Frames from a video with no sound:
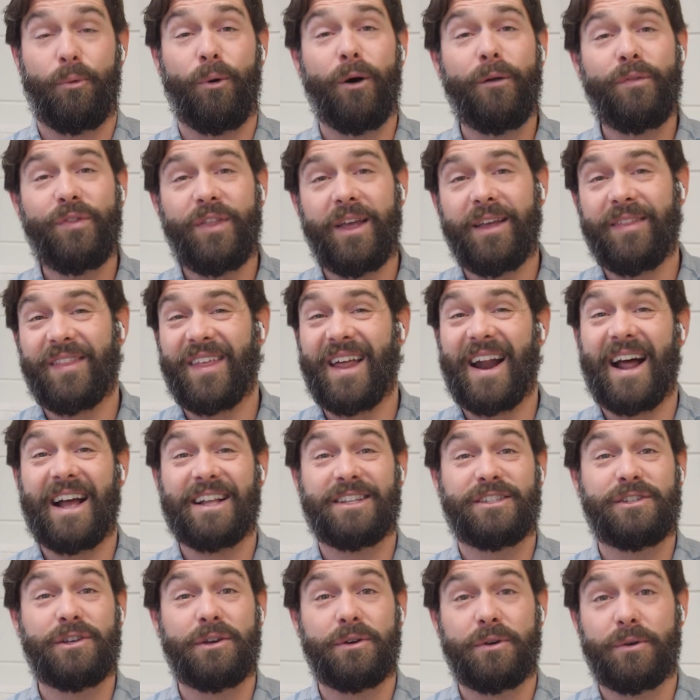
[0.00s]
One thing that I
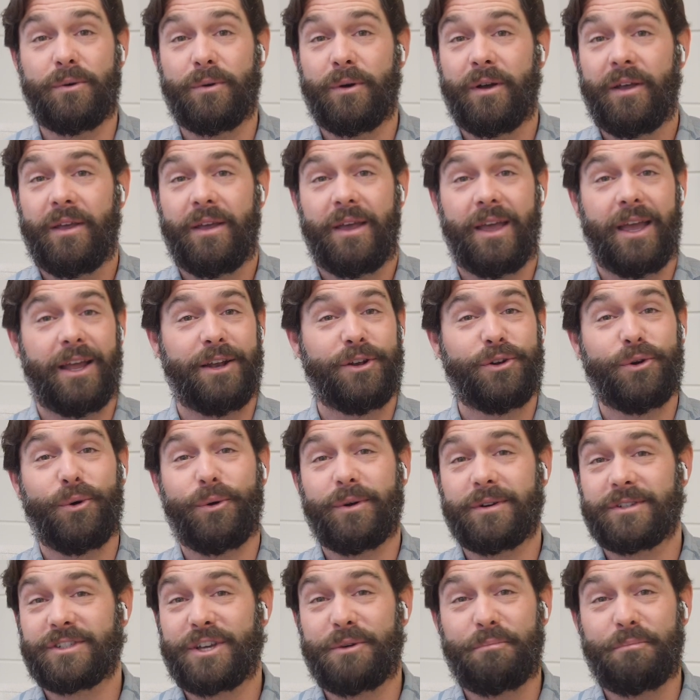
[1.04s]
do endorse